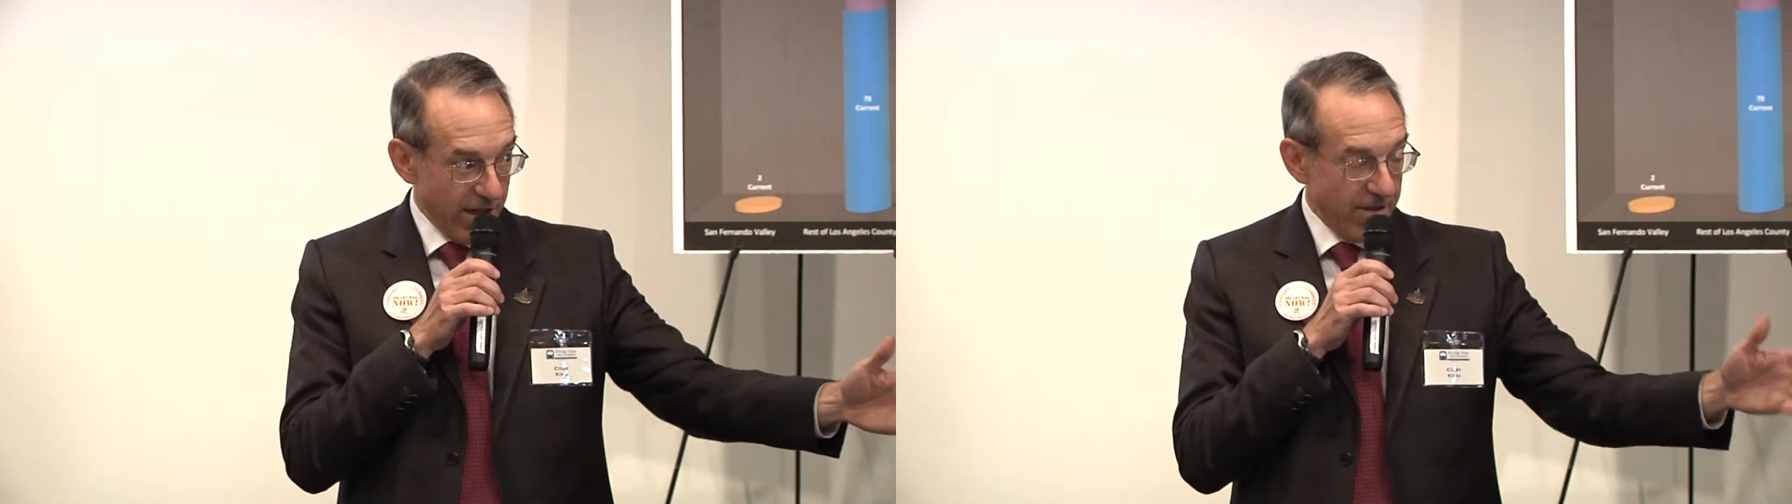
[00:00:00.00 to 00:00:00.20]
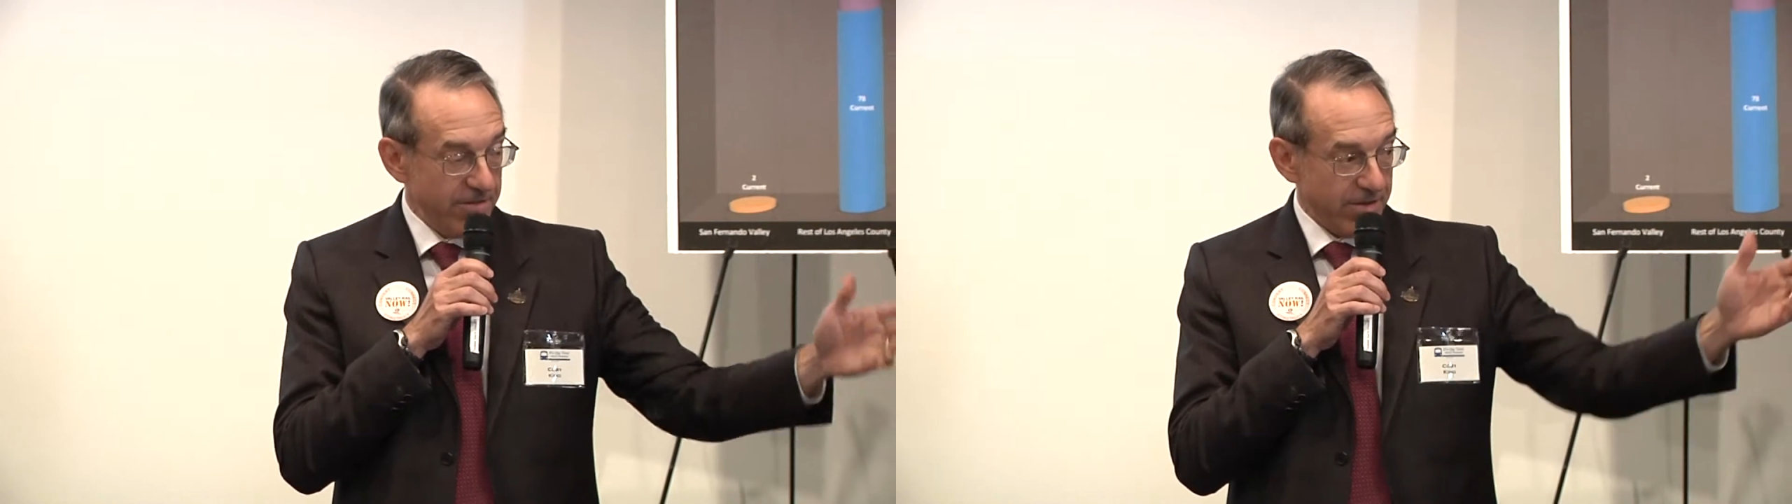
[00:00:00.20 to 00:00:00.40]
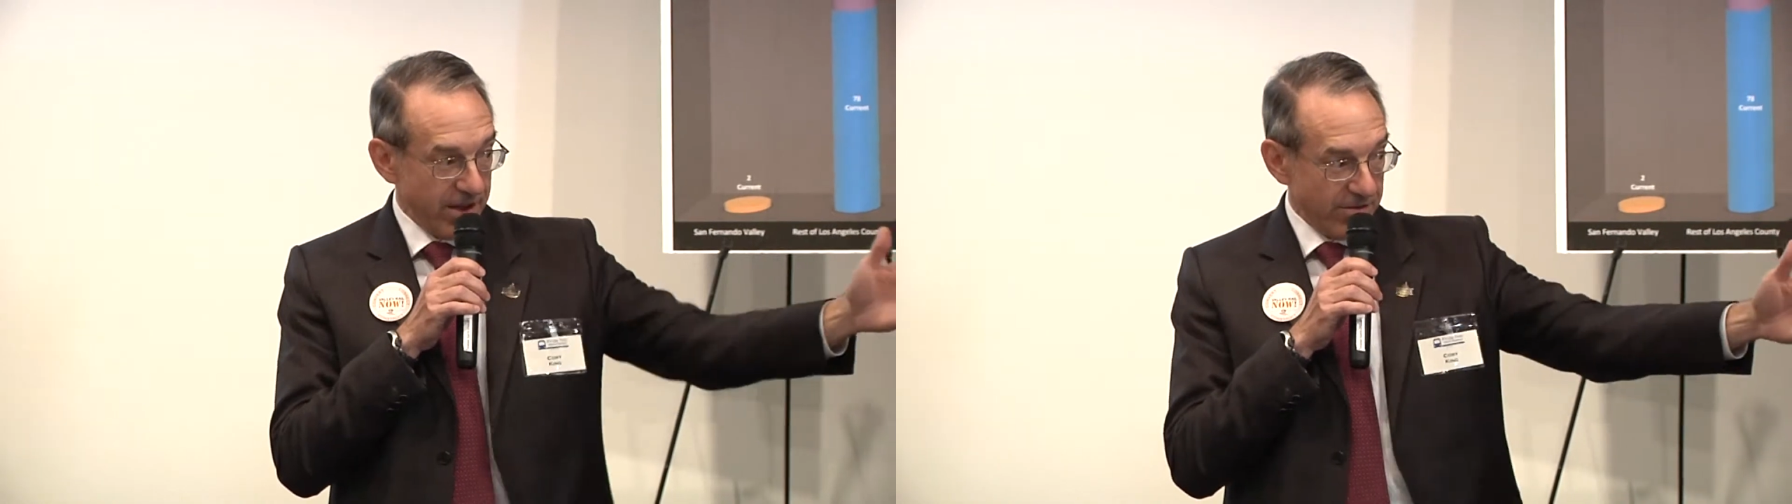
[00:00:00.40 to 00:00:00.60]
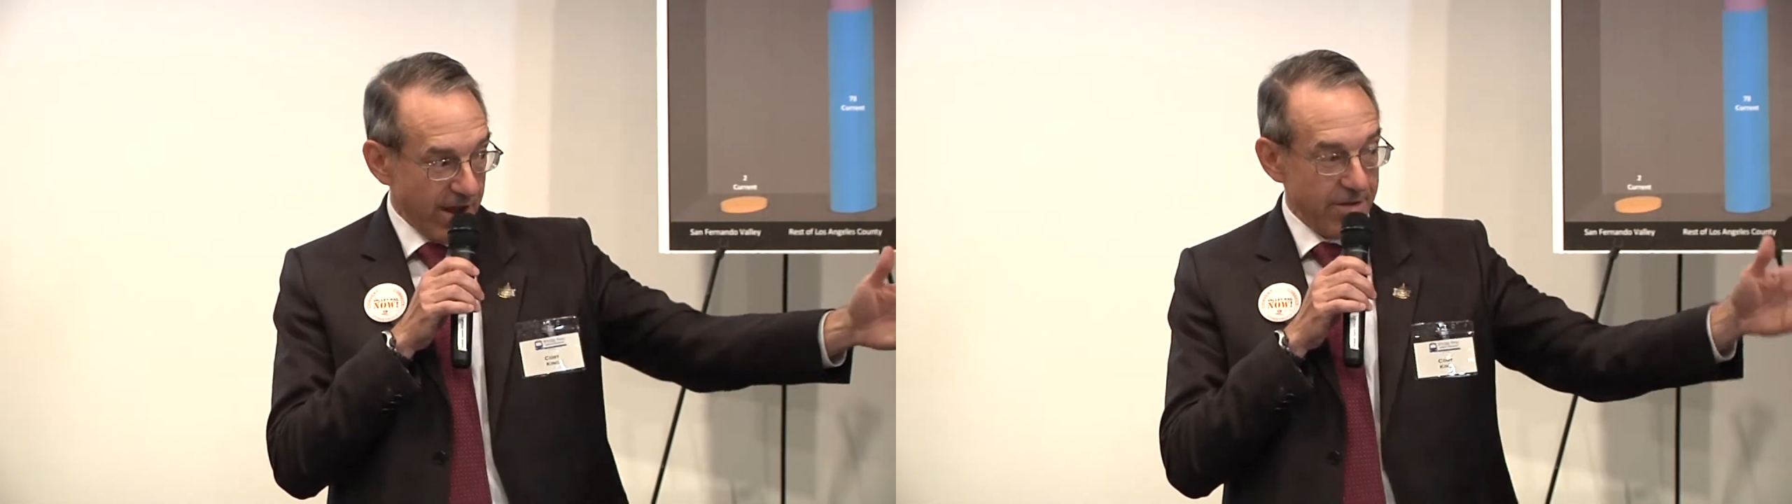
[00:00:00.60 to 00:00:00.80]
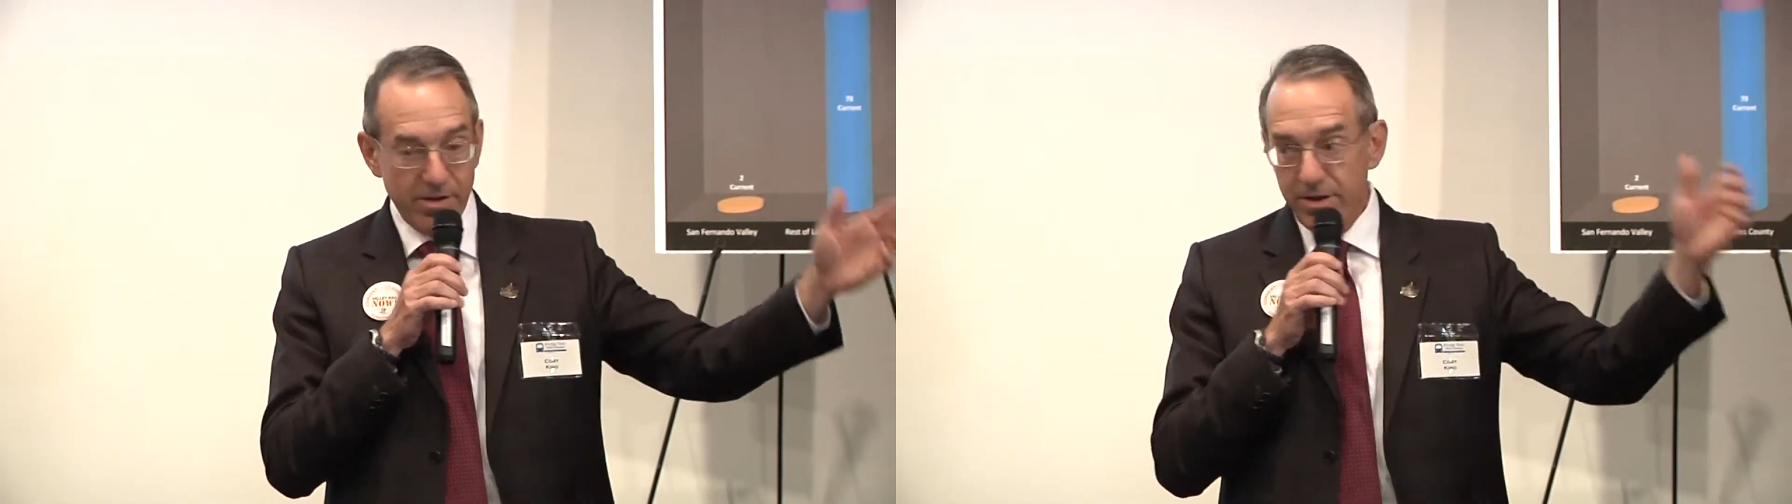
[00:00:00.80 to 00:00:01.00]
Zev
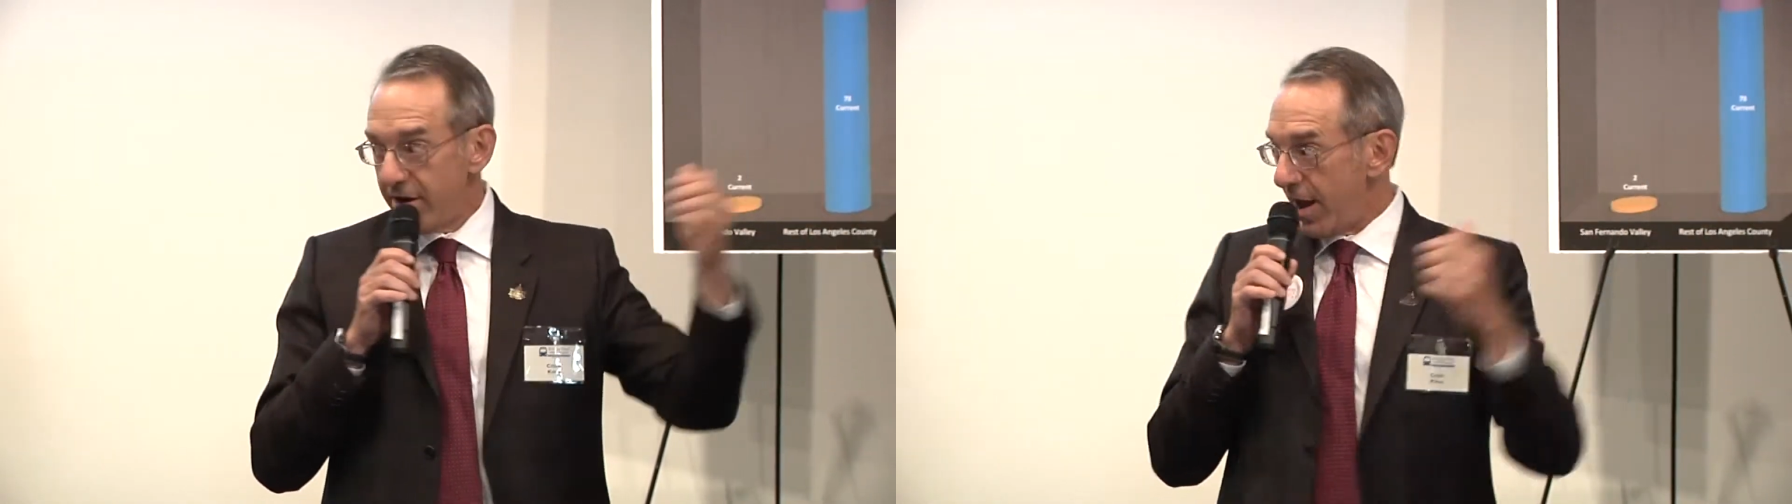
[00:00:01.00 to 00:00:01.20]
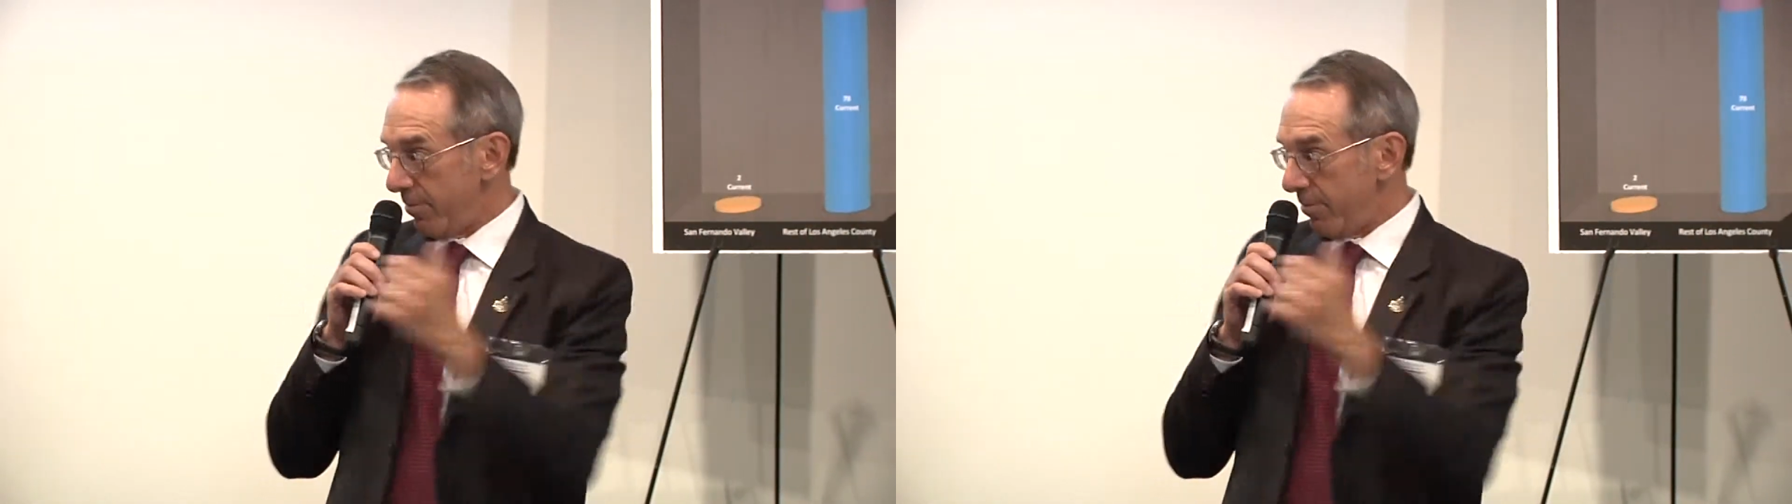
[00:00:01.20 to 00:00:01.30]
and David